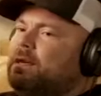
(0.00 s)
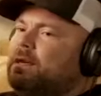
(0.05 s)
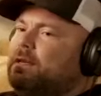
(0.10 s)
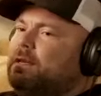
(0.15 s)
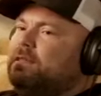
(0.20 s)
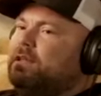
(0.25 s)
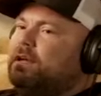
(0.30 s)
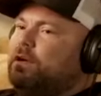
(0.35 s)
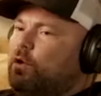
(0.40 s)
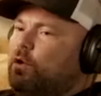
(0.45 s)

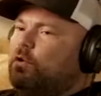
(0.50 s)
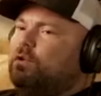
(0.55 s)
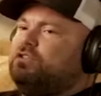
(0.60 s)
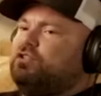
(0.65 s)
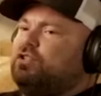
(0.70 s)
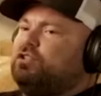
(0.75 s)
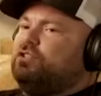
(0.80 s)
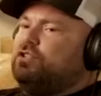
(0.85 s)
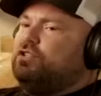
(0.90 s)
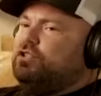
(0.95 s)
the goal is
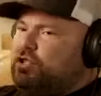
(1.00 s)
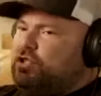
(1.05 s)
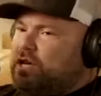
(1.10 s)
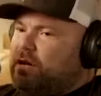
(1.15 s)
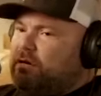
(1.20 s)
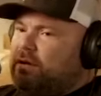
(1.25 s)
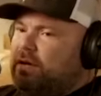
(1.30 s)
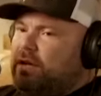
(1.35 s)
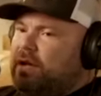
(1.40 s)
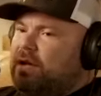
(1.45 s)
just to
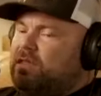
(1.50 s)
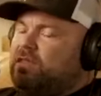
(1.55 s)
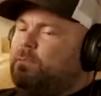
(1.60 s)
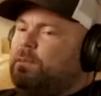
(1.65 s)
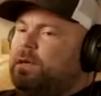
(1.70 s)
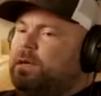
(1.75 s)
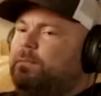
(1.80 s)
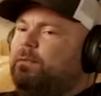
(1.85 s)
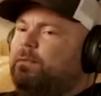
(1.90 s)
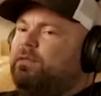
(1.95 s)
share it, and the
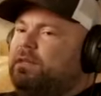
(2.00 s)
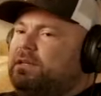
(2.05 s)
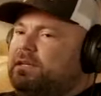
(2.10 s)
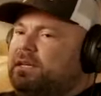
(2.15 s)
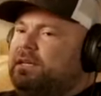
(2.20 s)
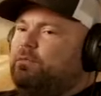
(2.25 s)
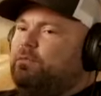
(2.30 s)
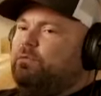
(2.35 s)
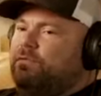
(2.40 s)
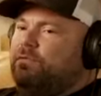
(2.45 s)
people that
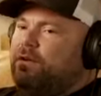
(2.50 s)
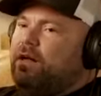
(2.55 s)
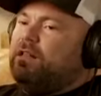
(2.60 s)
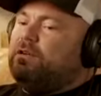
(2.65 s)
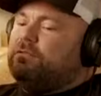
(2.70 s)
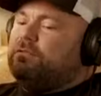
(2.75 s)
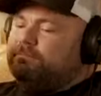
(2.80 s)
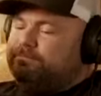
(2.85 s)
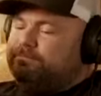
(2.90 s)
need it will follow.